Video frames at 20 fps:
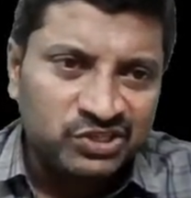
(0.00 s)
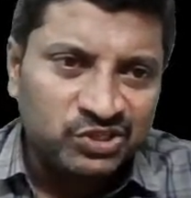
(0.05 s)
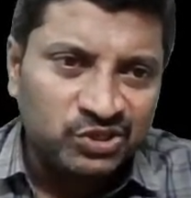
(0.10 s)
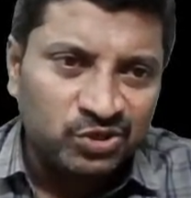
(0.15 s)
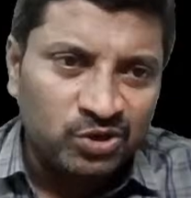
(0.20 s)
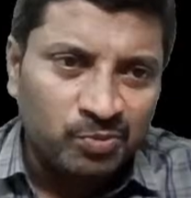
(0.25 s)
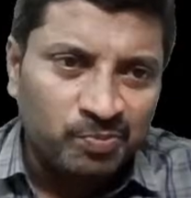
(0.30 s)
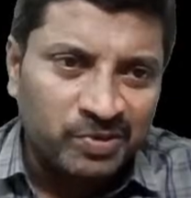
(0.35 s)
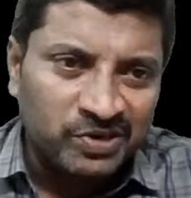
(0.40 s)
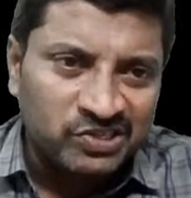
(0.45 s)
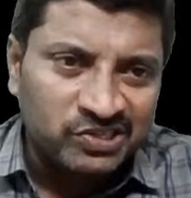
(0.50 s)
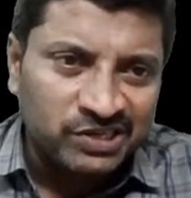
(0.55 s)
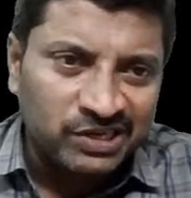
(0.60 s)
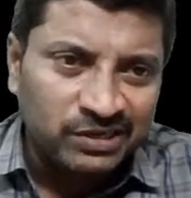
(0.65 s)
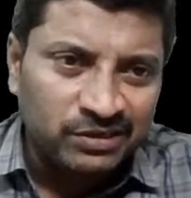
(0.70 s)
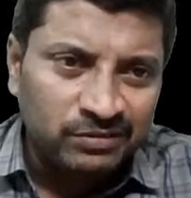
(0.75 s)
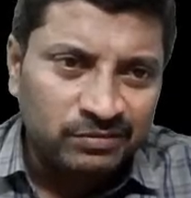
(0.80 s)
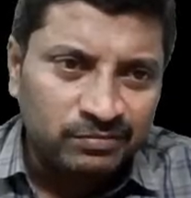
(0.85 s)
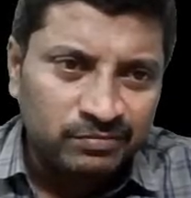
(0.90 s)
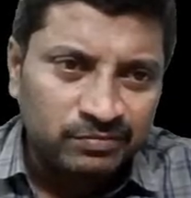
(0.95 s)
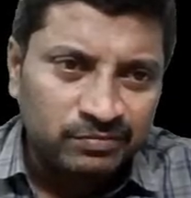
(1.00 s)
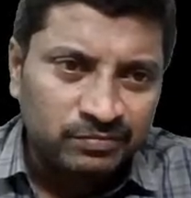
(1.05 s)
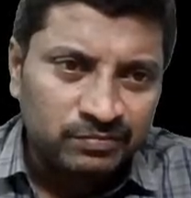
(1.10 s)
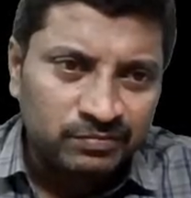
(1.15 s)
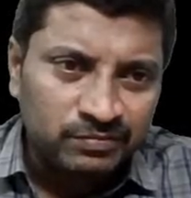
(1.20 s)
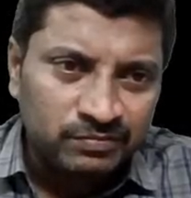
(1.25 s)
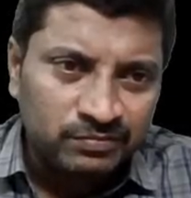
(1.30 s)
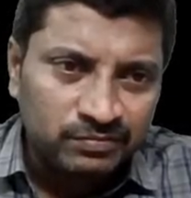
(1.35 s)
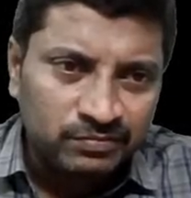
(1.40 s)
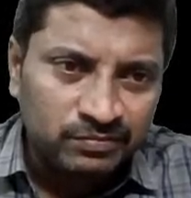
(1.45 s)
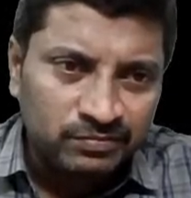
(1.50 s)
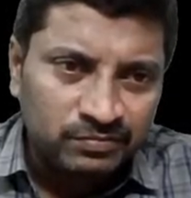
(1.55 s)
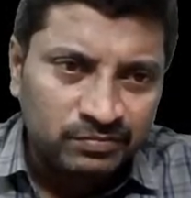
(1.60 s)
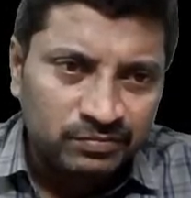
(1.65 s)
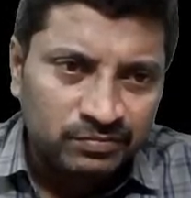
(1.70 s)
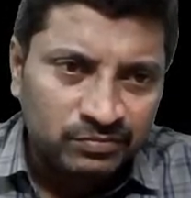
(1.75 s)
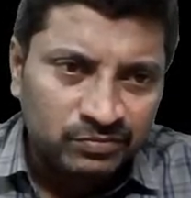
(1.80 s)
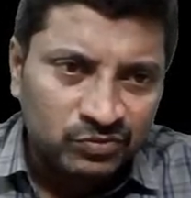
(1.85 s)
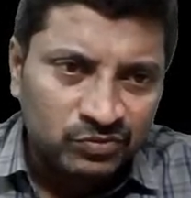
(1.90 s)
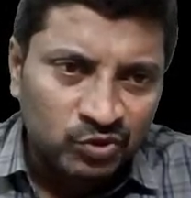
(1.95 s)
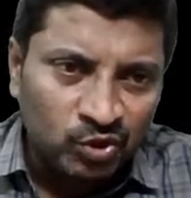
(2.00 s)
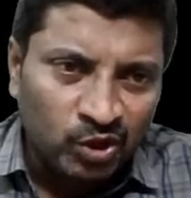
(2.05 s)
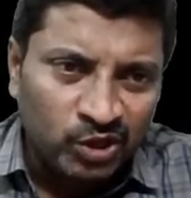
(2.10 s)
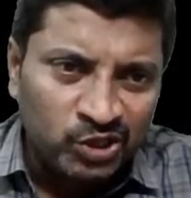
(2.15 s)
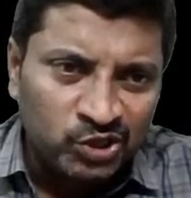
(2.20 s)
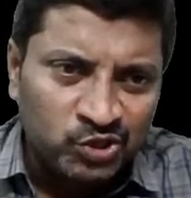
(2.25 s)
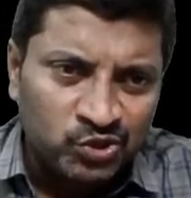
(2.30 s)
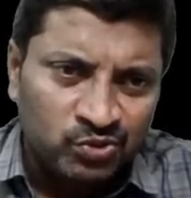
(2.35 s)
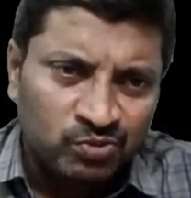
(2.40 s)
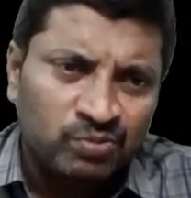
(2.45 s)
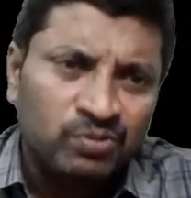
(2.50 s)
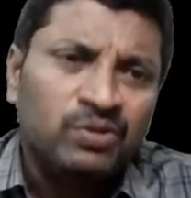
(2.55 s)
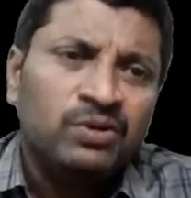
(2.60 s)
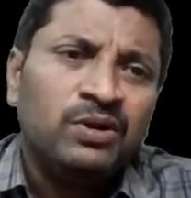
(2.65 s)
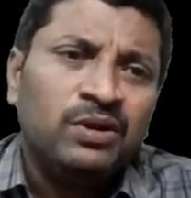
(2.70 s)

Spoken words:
0%, no issue.